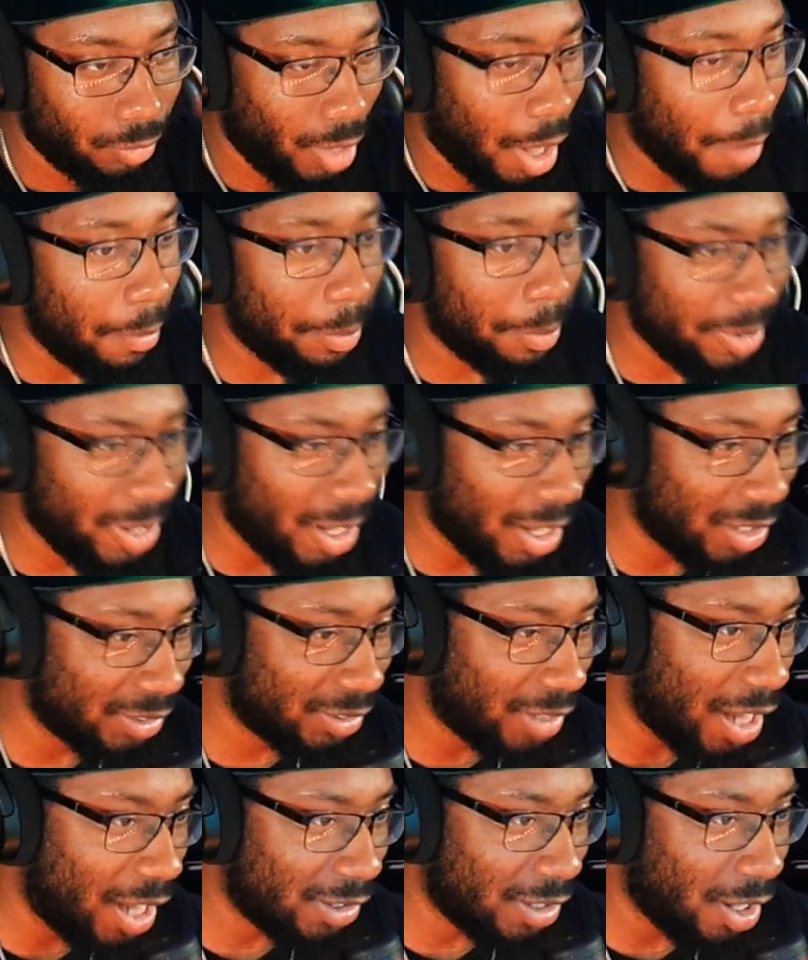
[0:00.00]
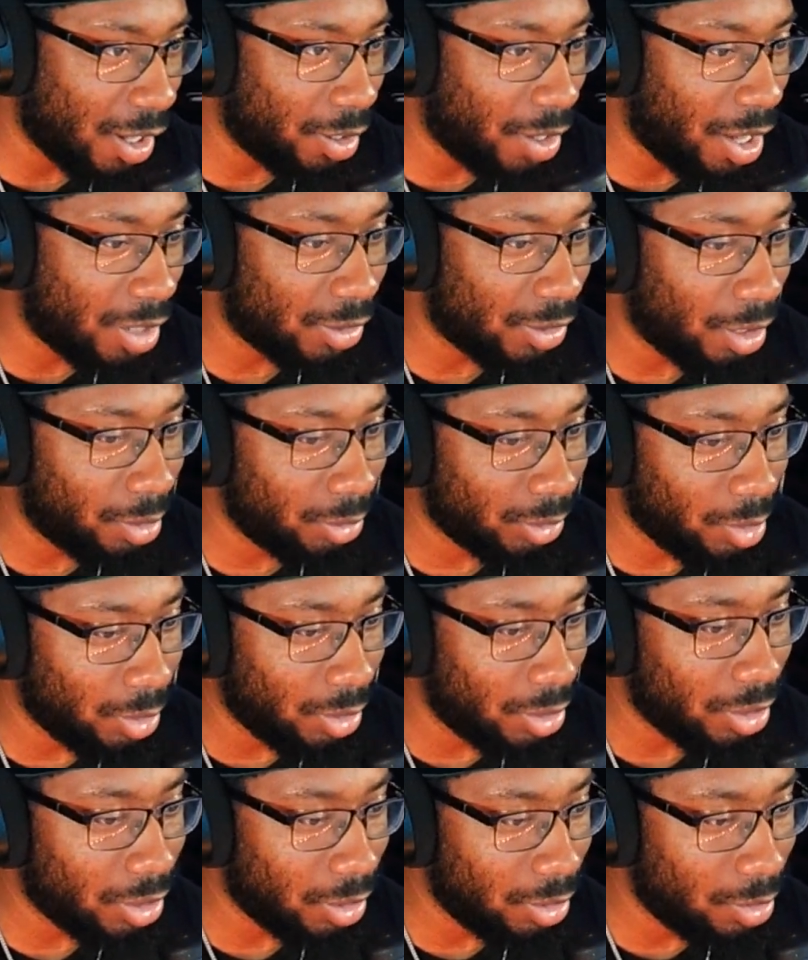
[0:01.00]
I'm gonna be honest, I thought it was gonna
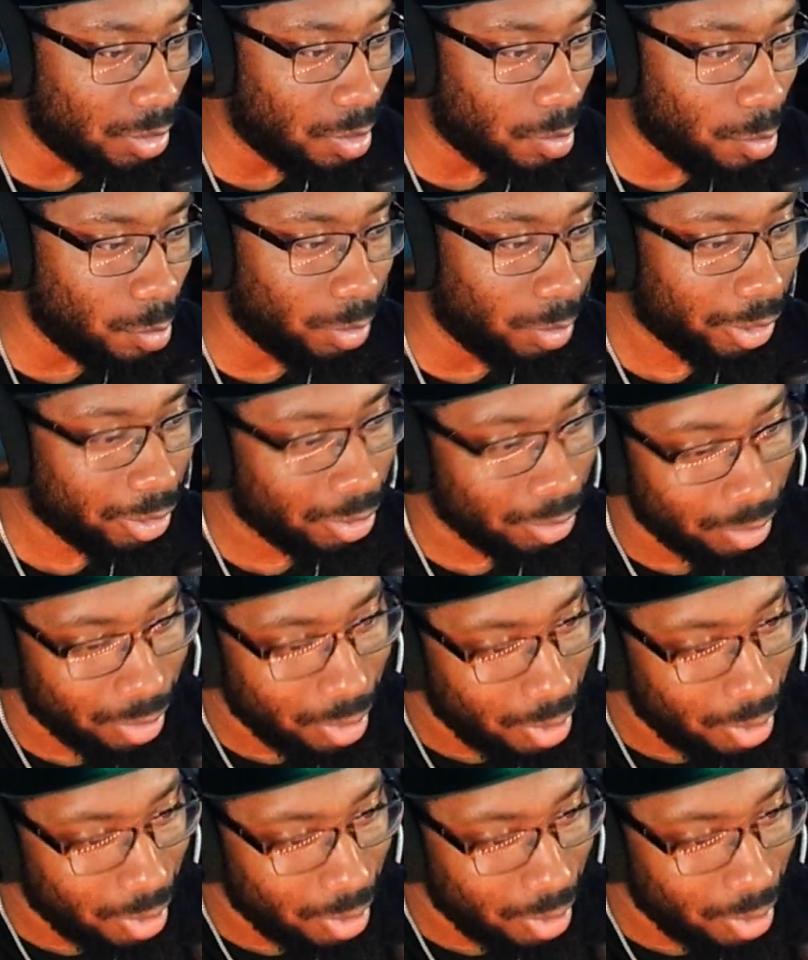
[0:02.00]
look a little cooler,